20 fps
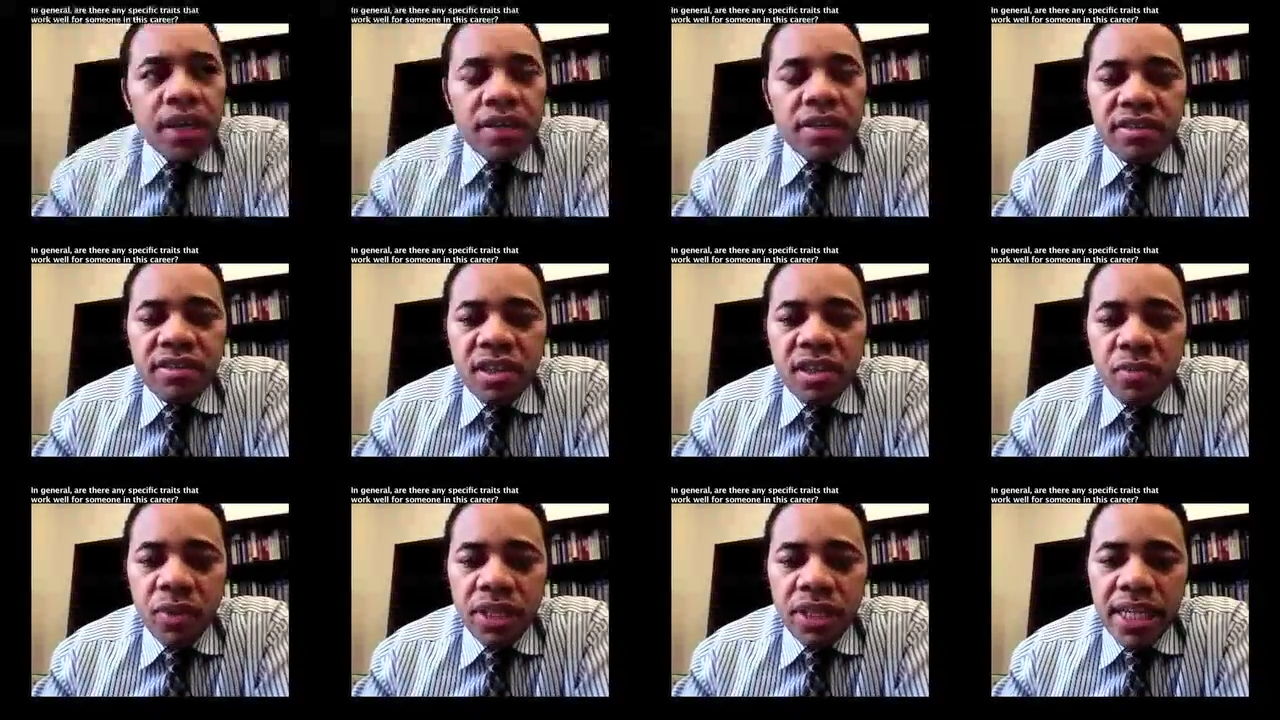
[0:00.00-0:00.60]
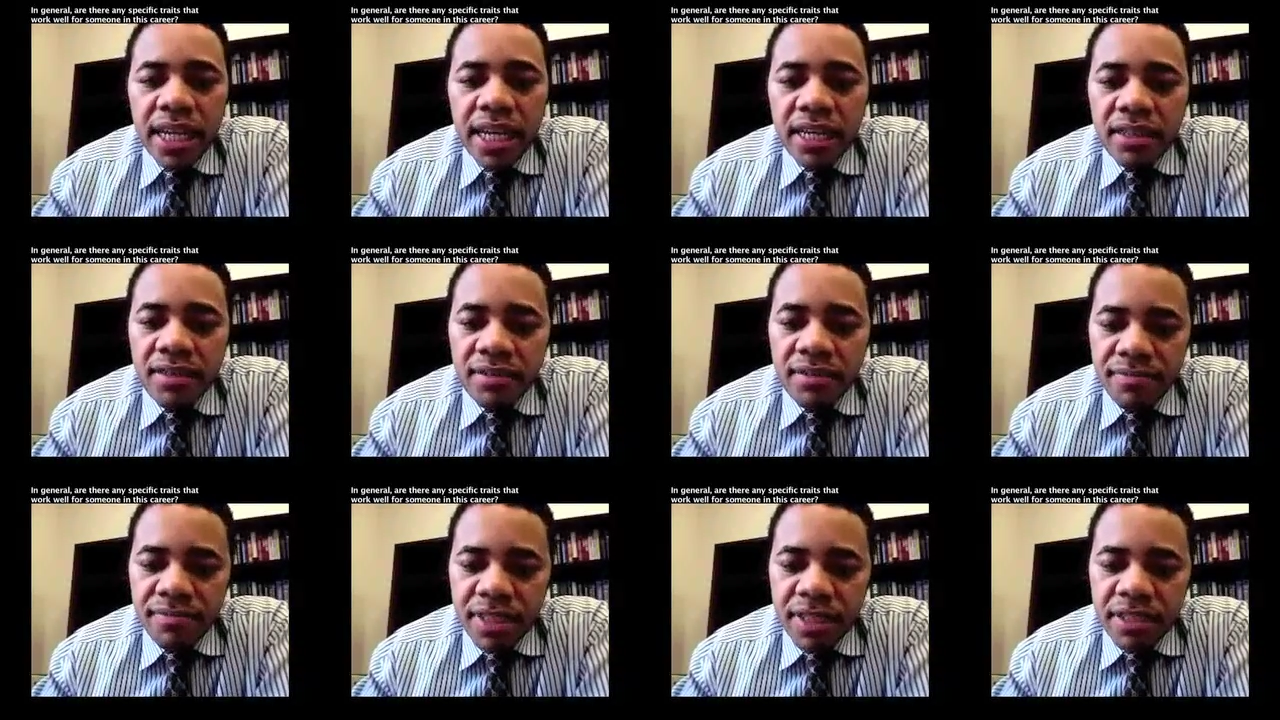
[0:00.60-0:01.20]
Someone that
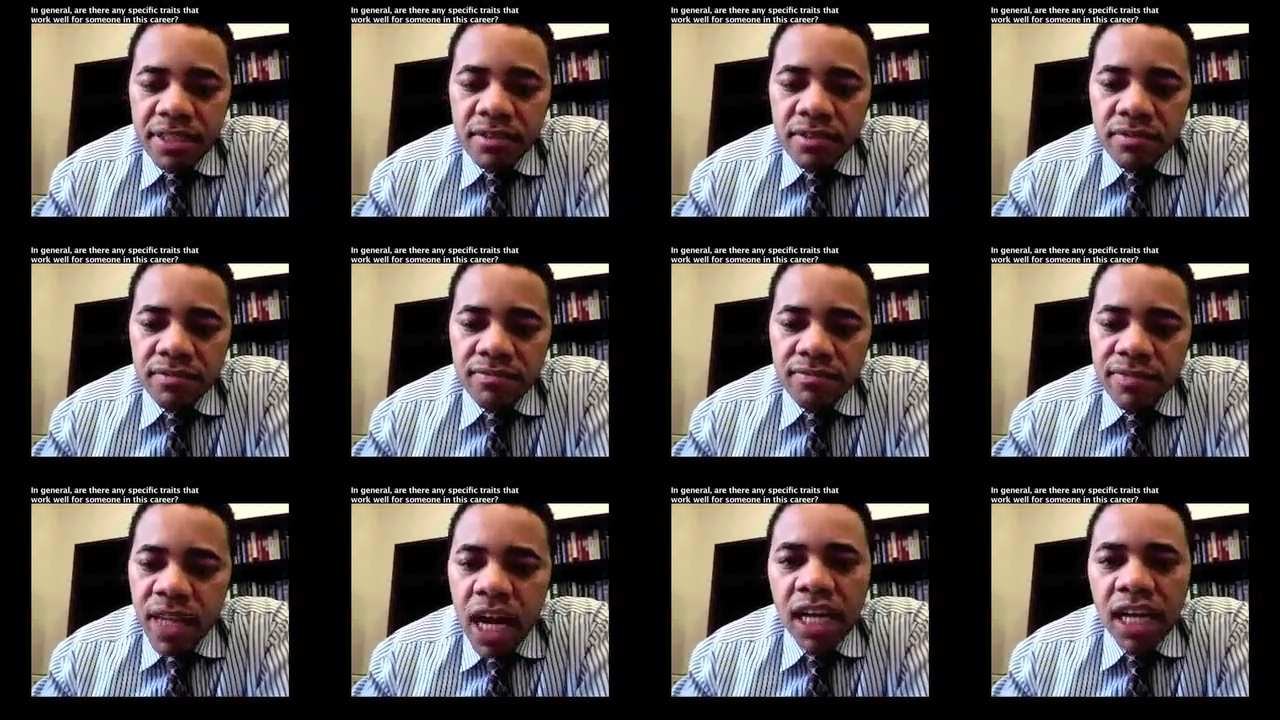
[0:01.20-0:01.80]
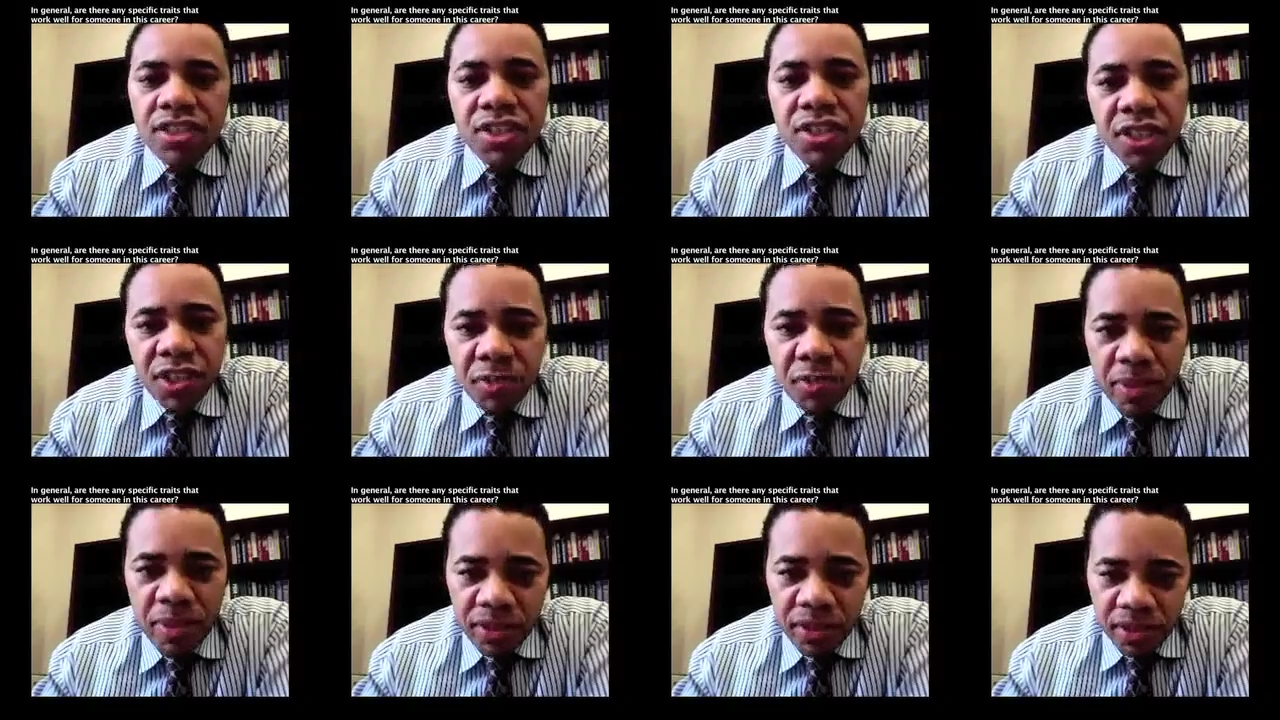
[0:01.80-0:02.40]
is
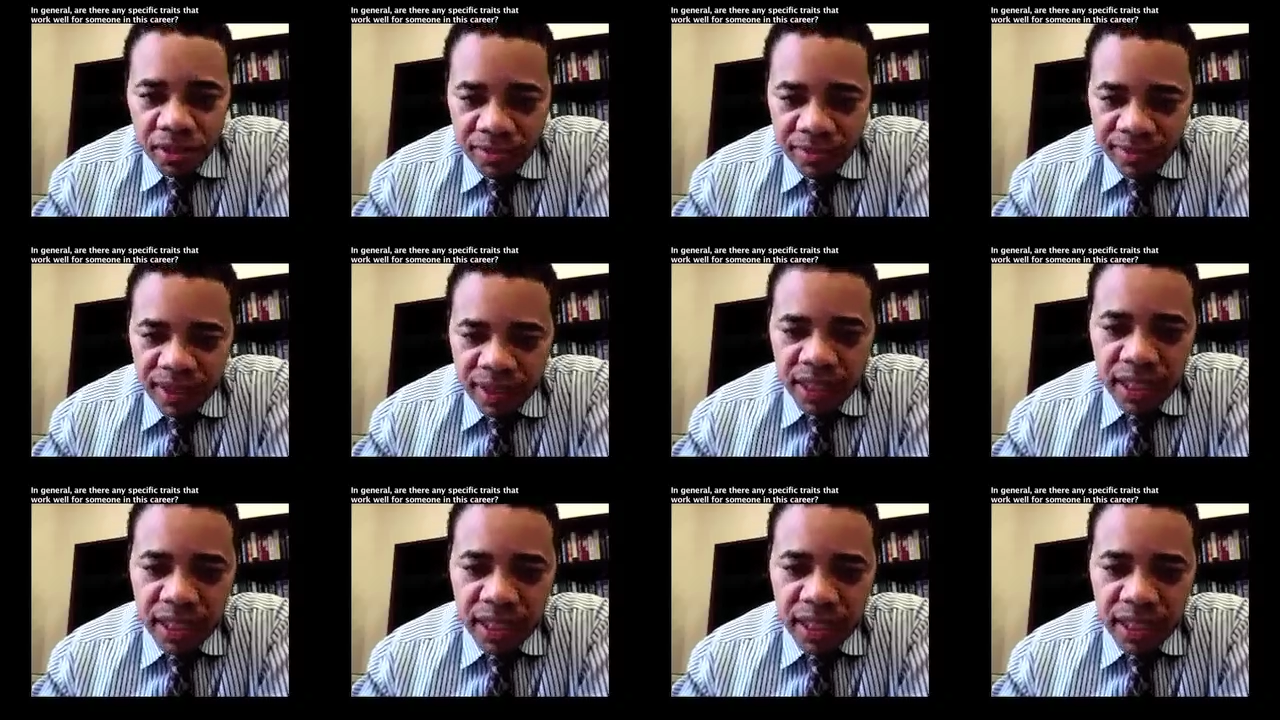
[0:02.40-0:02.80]
non-judgmental.